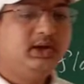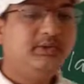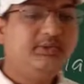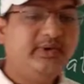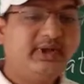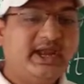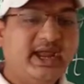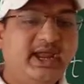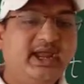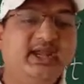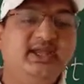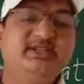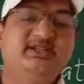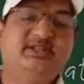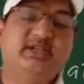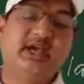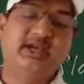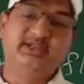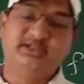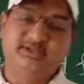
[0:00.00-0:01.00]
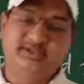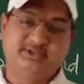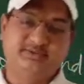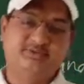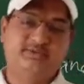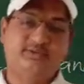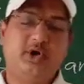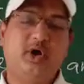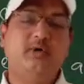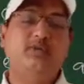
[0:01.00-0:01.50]
Varying in size
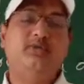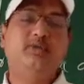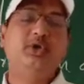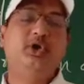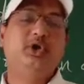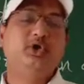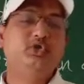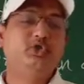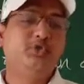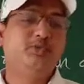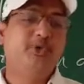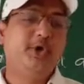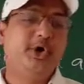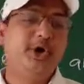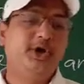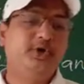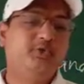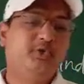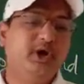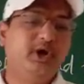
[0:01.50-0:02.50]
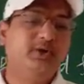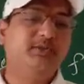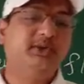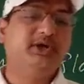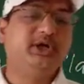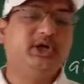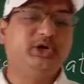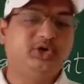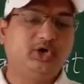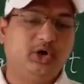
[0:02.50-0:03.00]
from 2.1
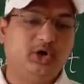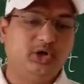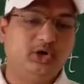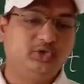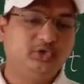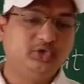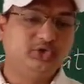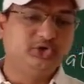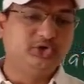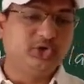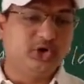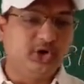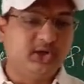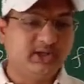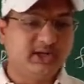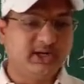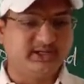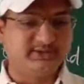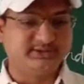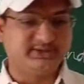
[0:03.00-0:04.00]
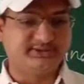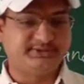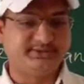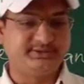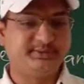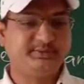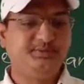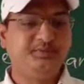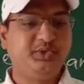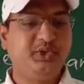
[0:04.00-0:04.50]
meter tall to short grasses,
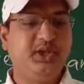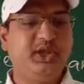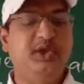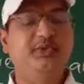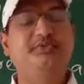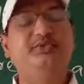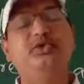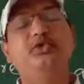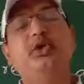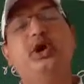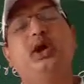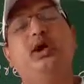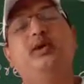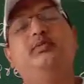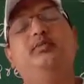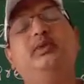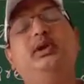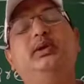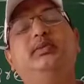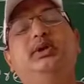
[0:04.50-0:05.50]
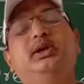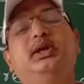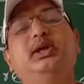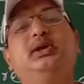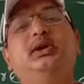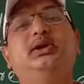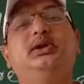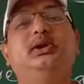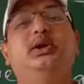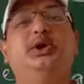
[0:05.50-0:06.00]
a few millimeter
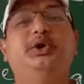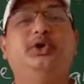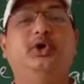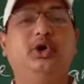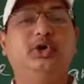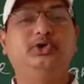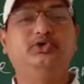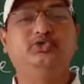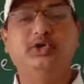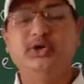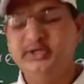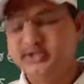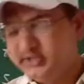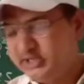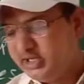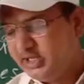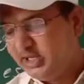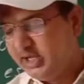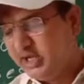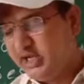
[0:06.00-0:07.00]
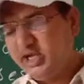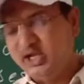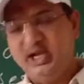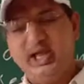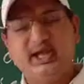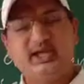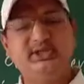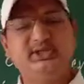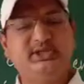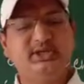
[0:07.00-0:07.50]
tall. Students, like
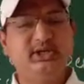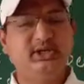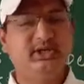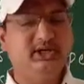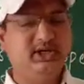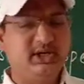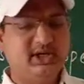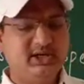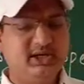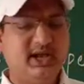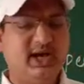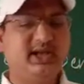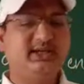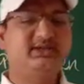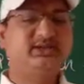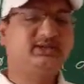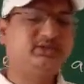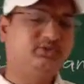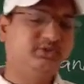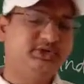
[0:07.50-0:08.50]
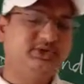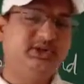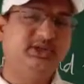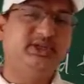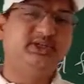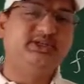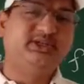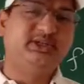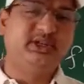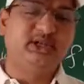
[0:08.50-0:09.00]
you can see the grass which you
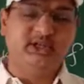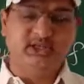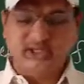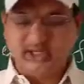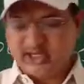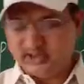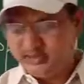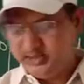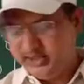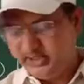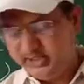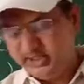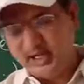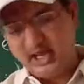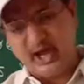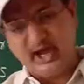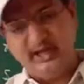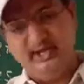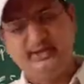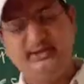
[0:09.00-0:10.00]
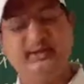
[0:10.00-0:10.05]
can see, they are a little height,